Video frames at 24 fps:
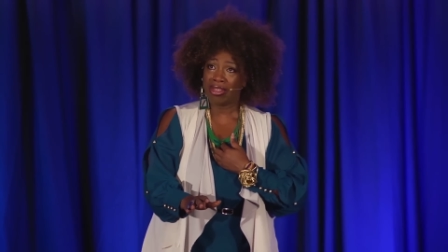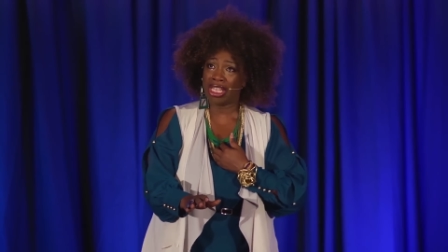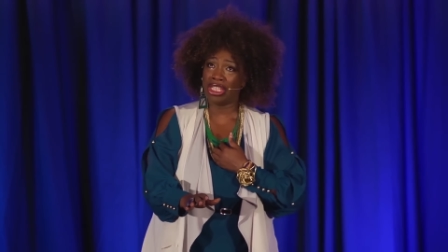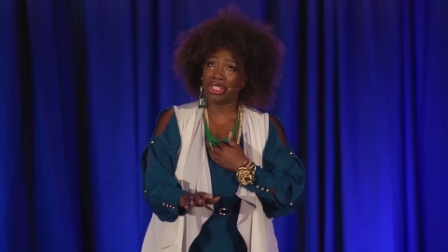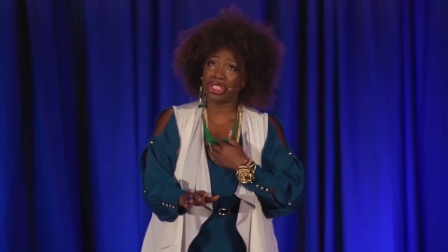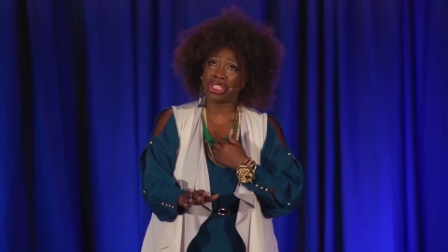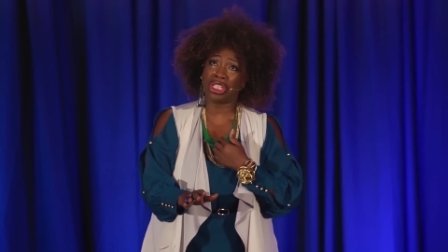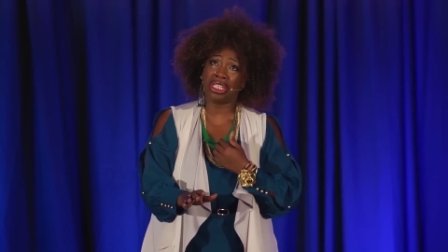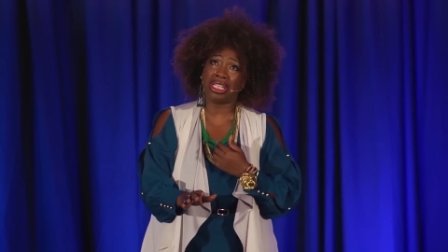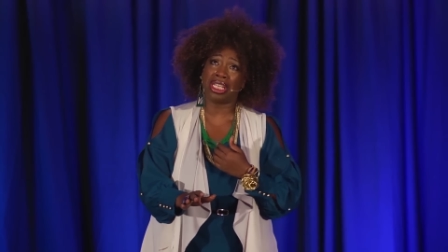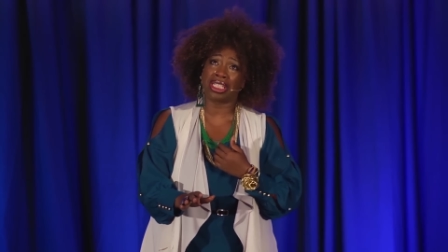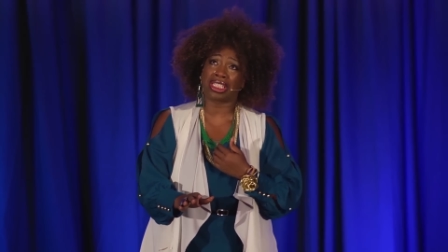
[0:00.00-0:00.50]

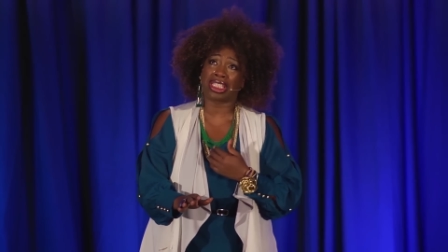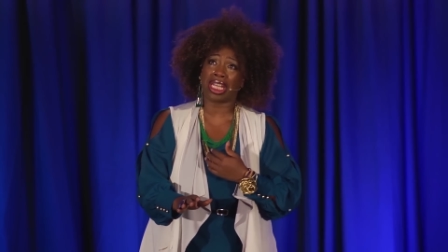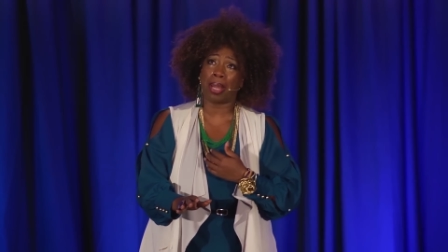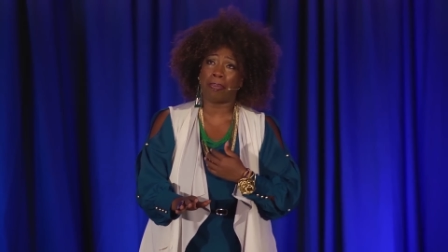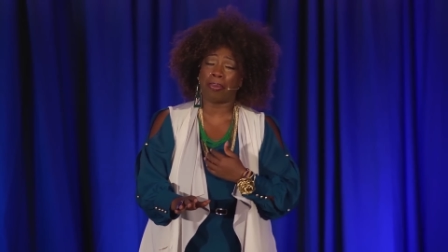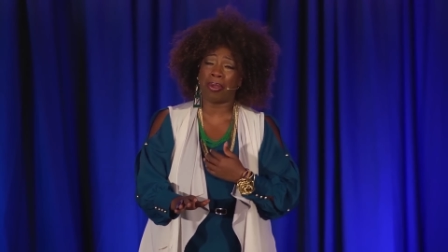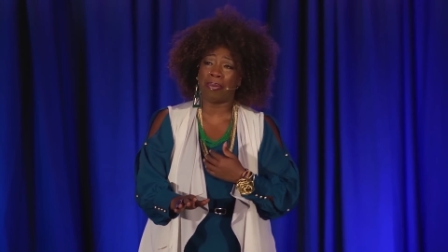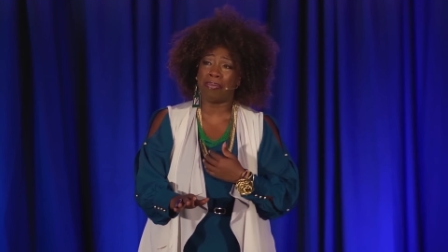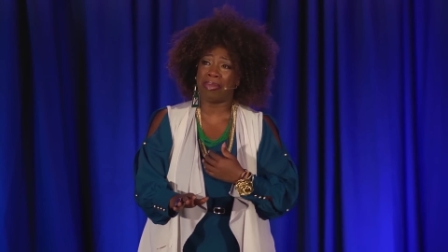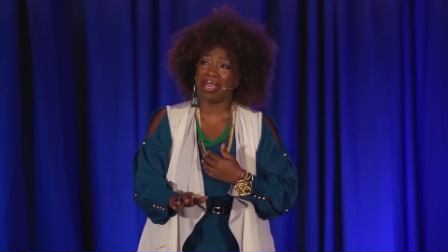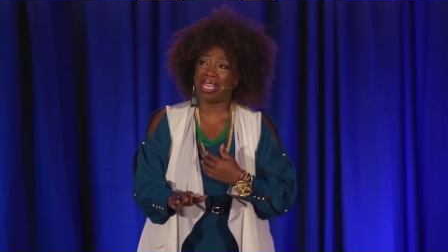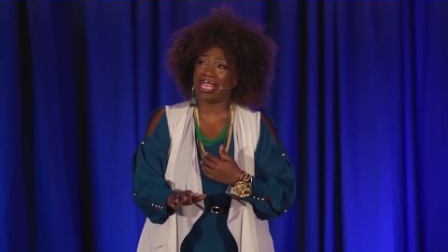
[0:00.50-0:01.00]
And she looked
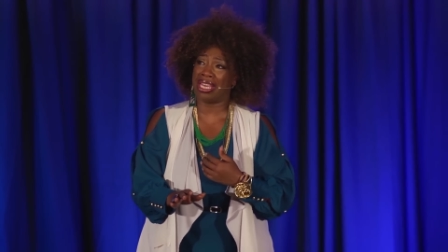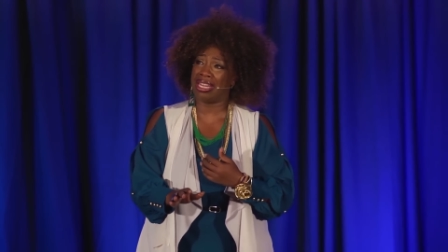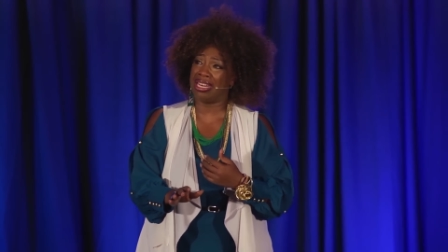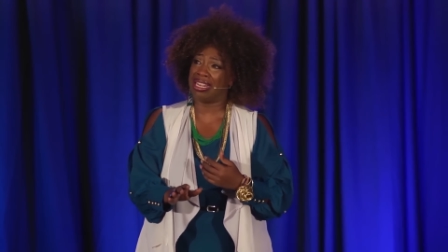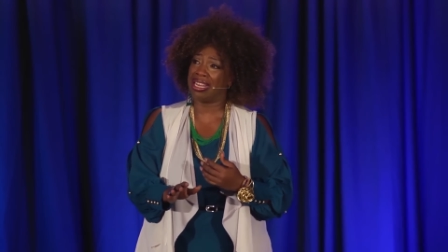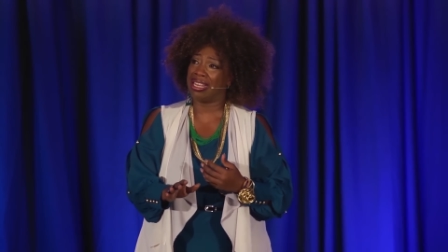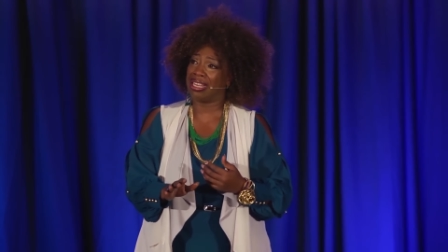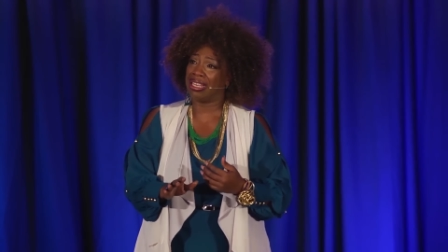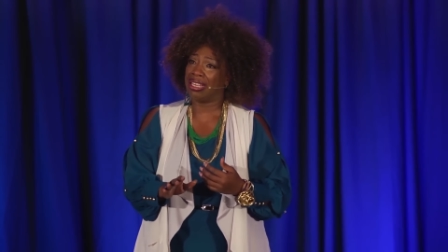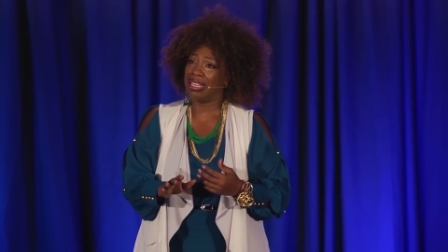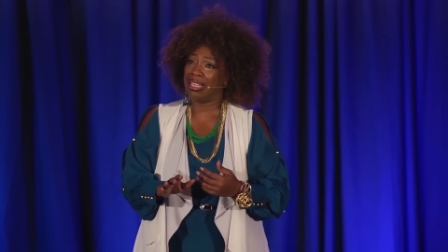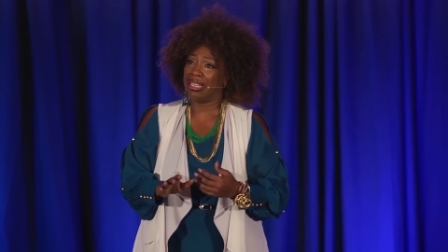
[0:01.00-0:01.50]
up at me
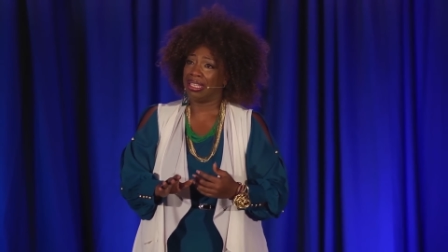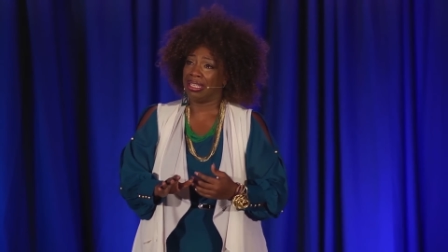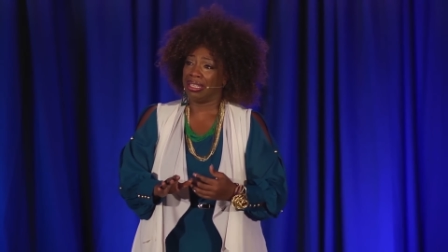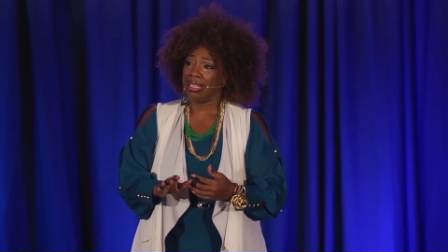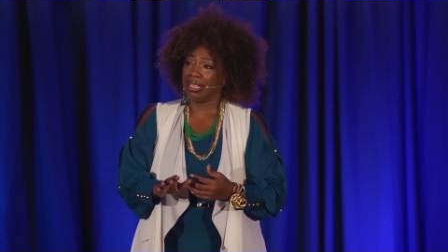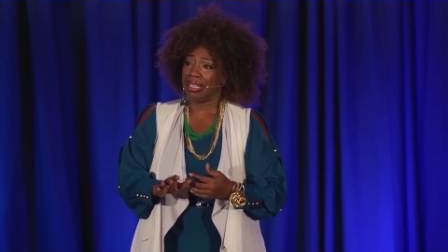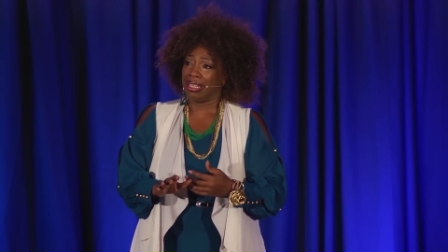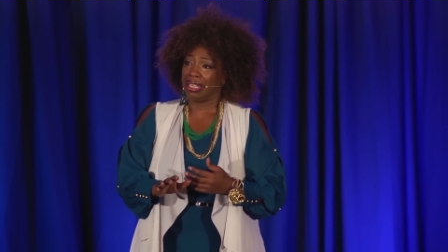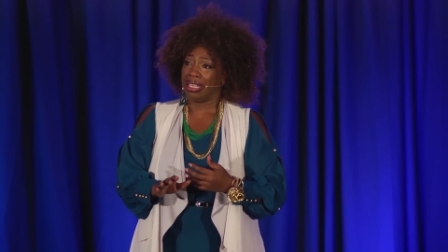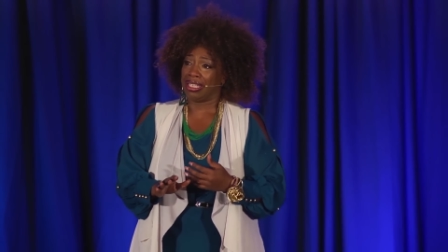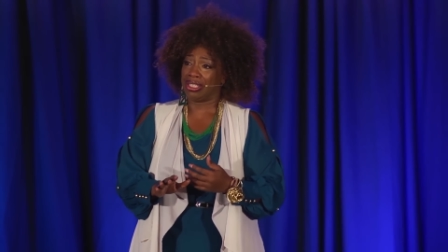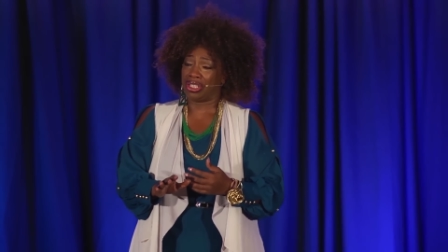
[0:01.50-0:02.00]
and,
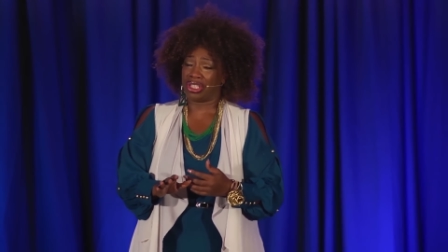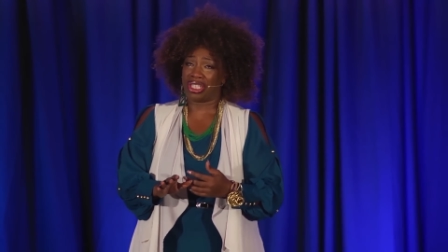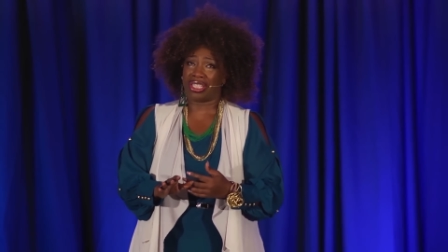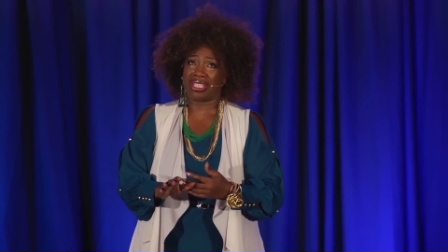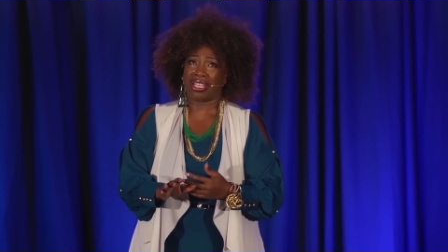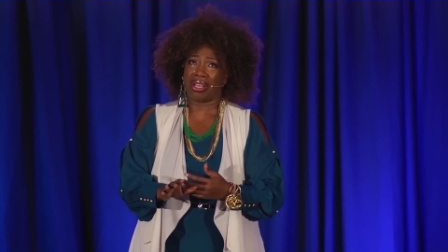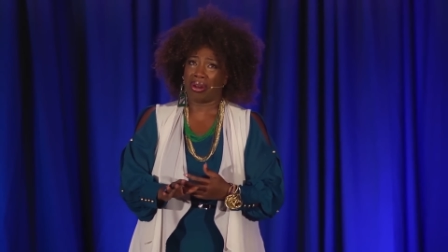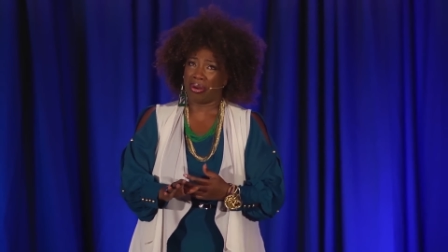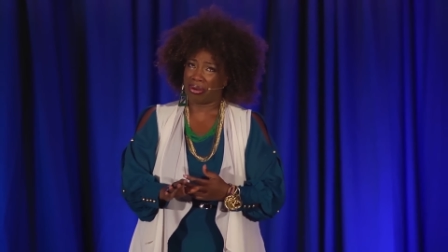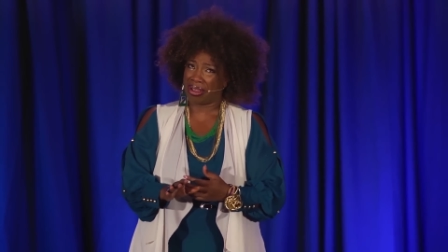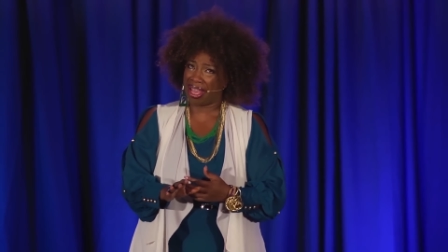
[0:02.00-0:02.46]
and she said,